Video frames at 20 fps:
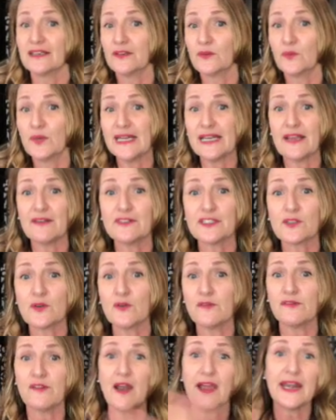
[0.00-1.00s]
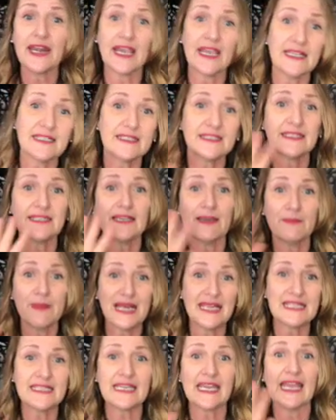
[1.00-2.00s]
We left school Friday, see you
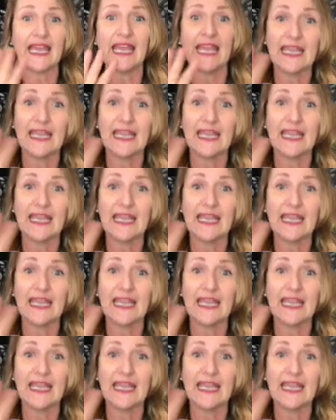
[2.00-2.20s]
Monday.